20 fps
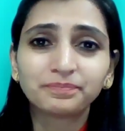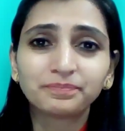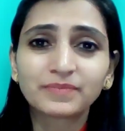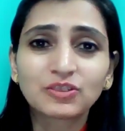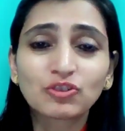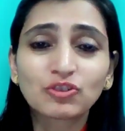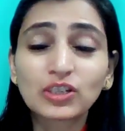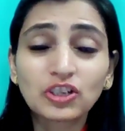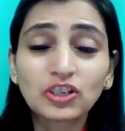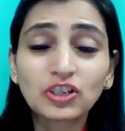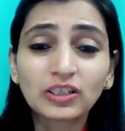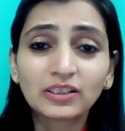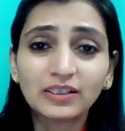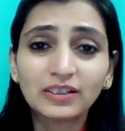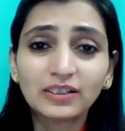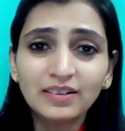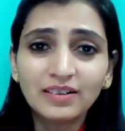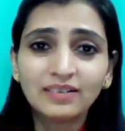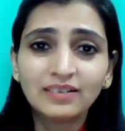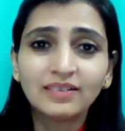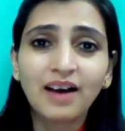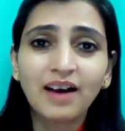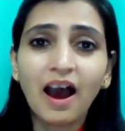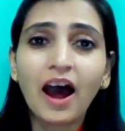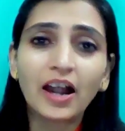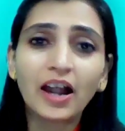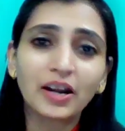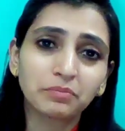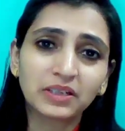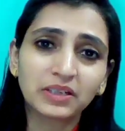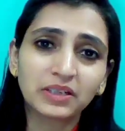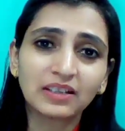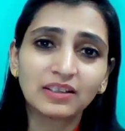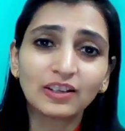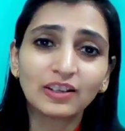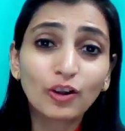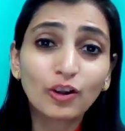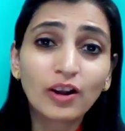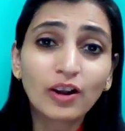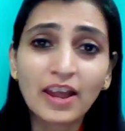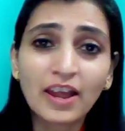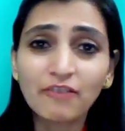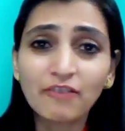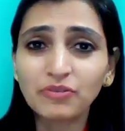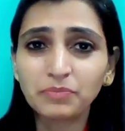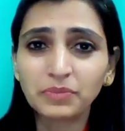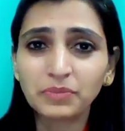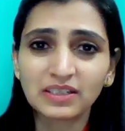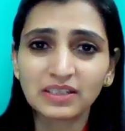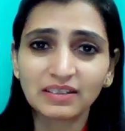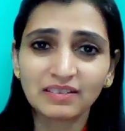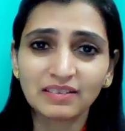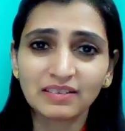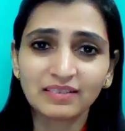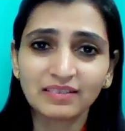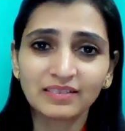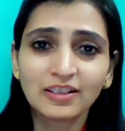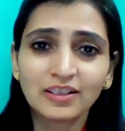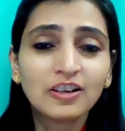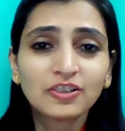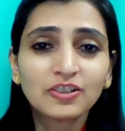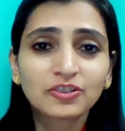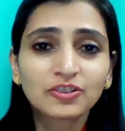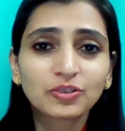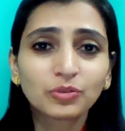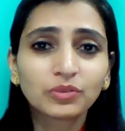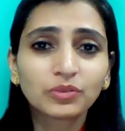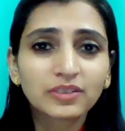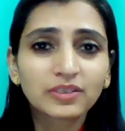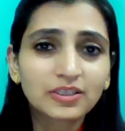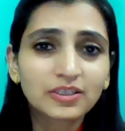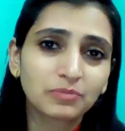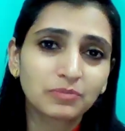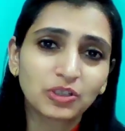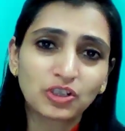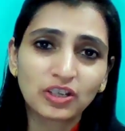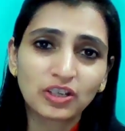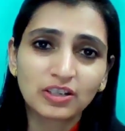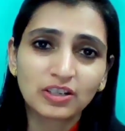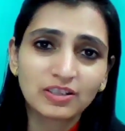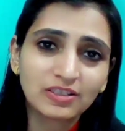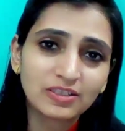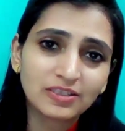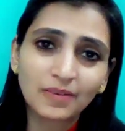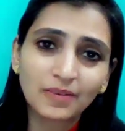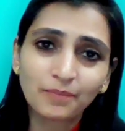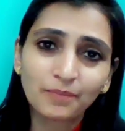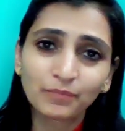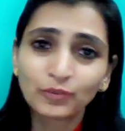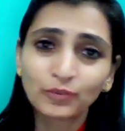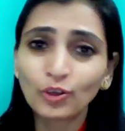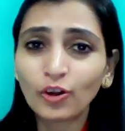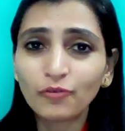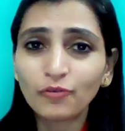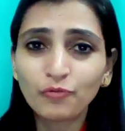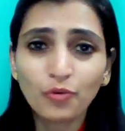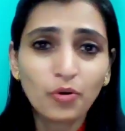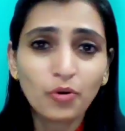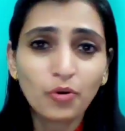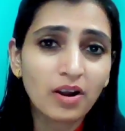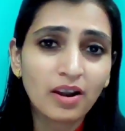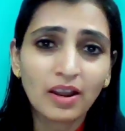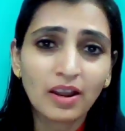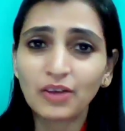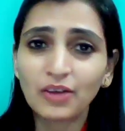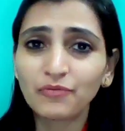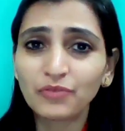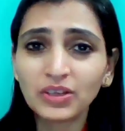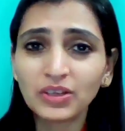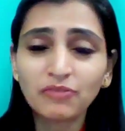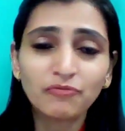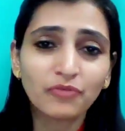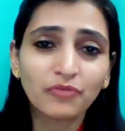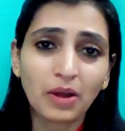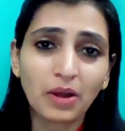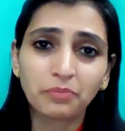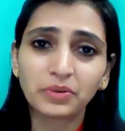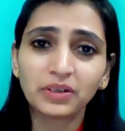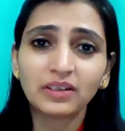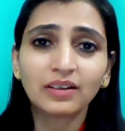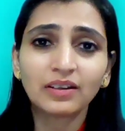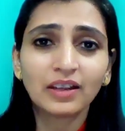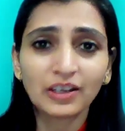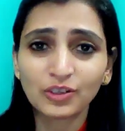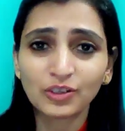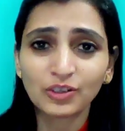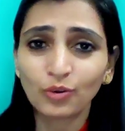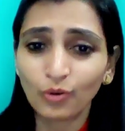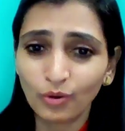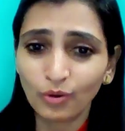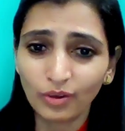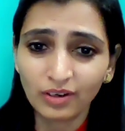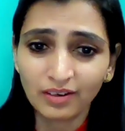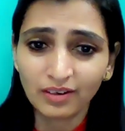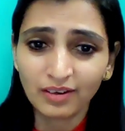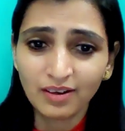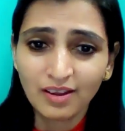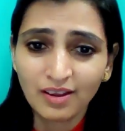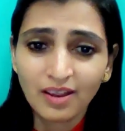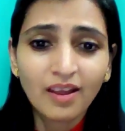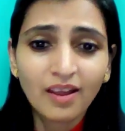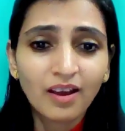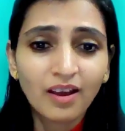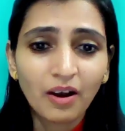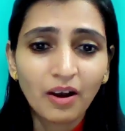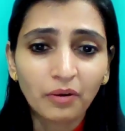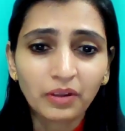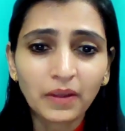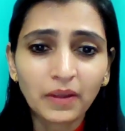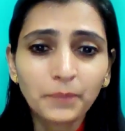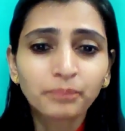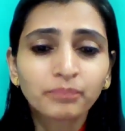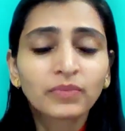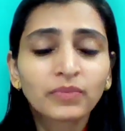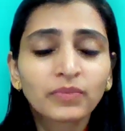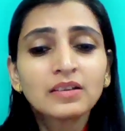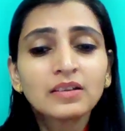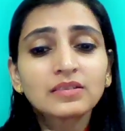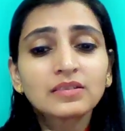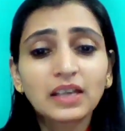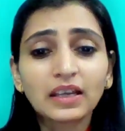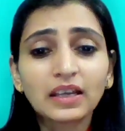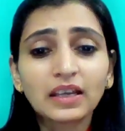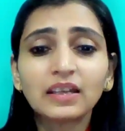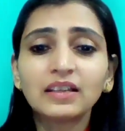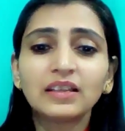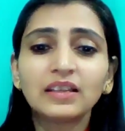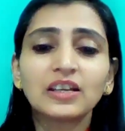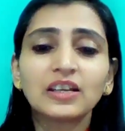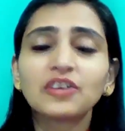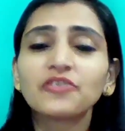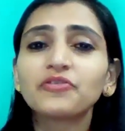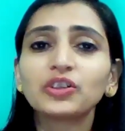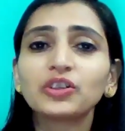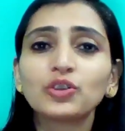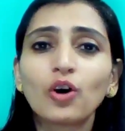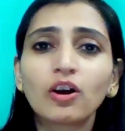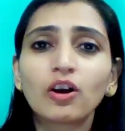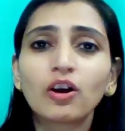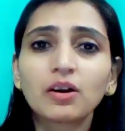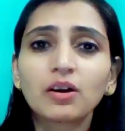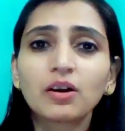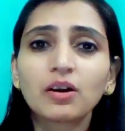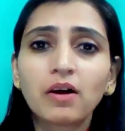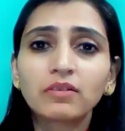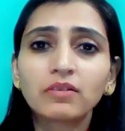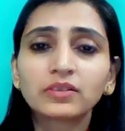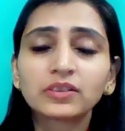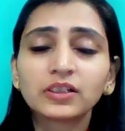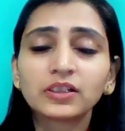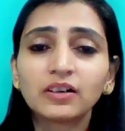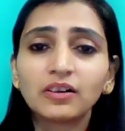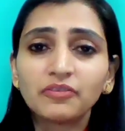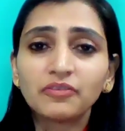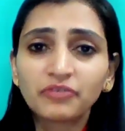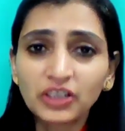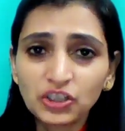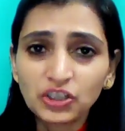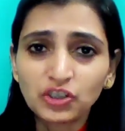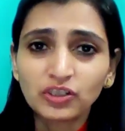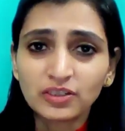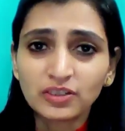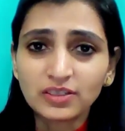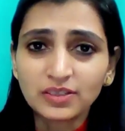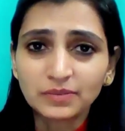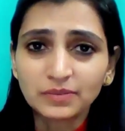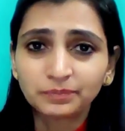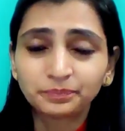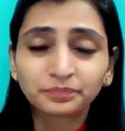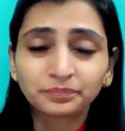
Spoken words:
stitching the hard material or heavy material. So this machine is not for heavy fabric at all. Okay. Secondly, if we talk about the features,